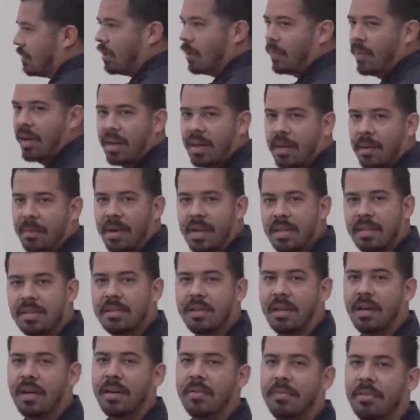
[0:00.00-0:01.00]
we recommend
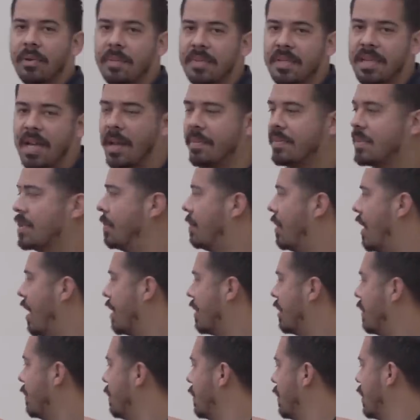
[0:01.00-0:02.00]
starting from top to
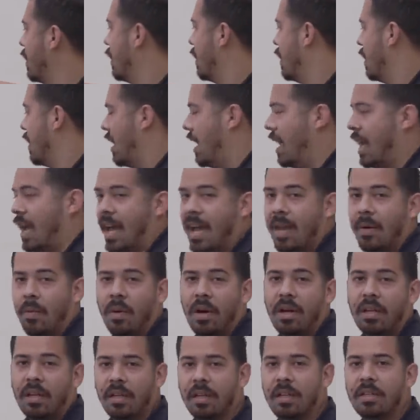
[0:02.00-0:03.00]
bottom and
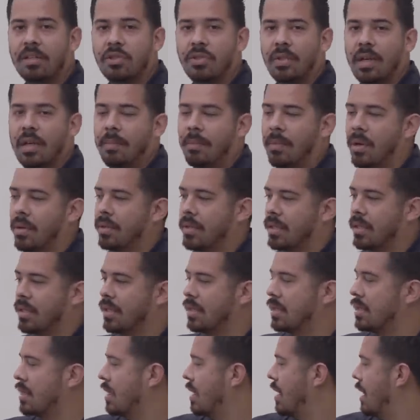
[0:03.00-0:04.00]
working in straight
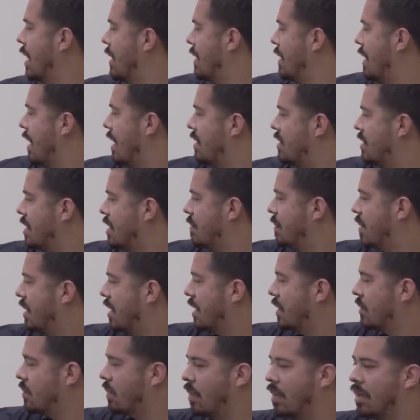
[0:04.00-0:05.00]
motions. And that's just
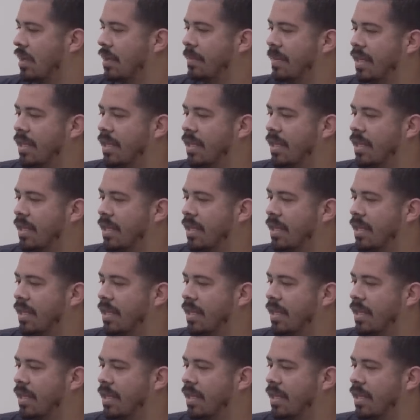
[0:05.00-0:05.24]
because we want to